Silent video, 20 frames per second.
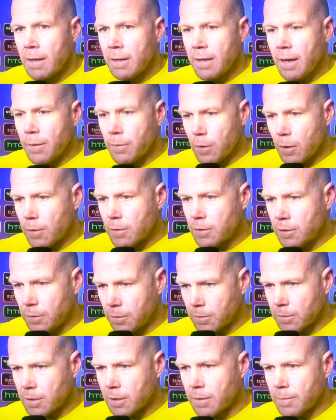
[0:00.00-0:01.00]
Yeah, we always knew
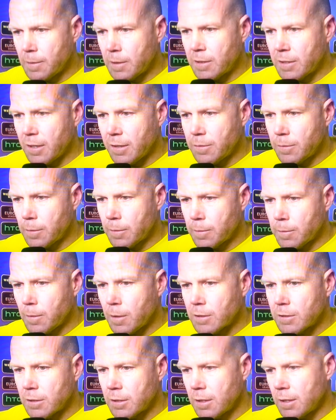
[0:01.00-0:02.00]
it was going to be tough. We were
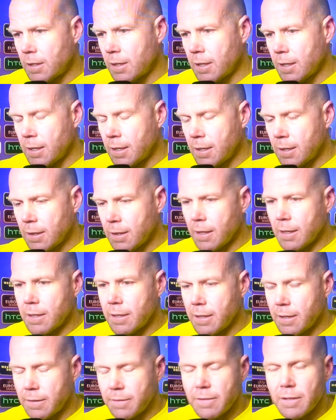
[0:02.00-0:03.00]
watching a lot of
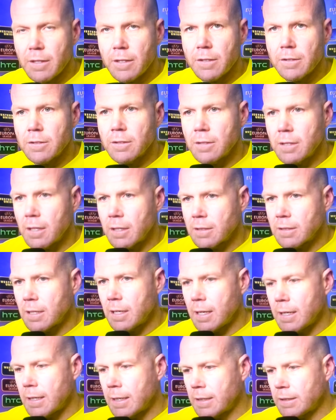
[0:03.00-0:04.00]
their videos and things of
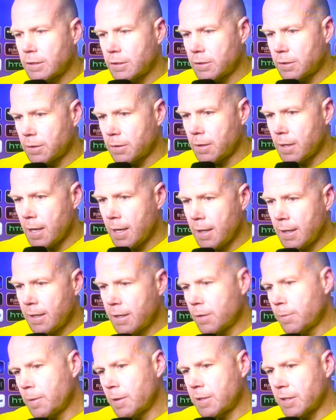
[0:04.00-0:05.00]
that nature, so
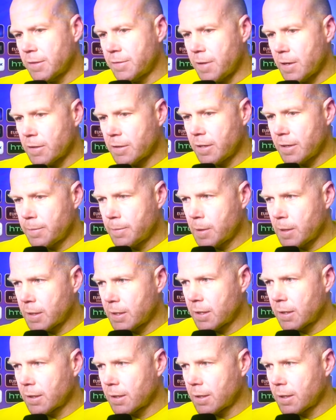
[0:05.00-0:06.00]
it'll be tough out there. But I
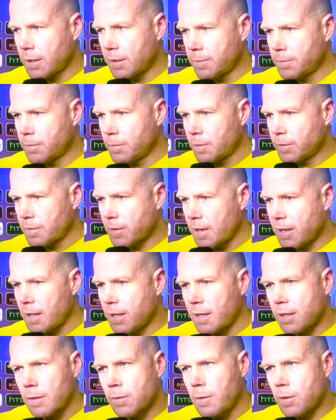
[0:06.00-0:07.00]
think we've got a
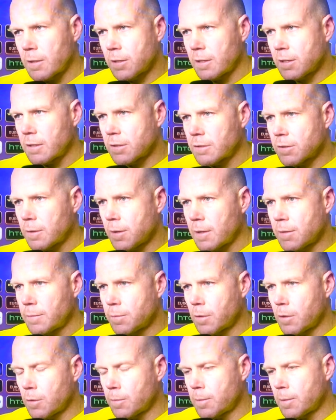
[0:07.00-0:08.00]
lot of quality in our squad, and
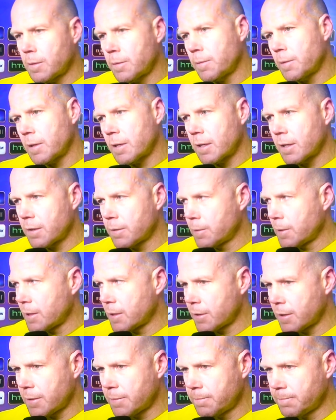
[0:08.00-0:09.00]
we're hoping that we can get a win
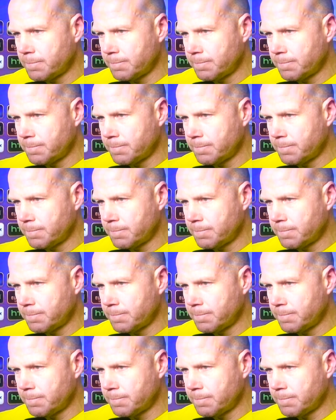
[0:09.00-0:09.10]
out there.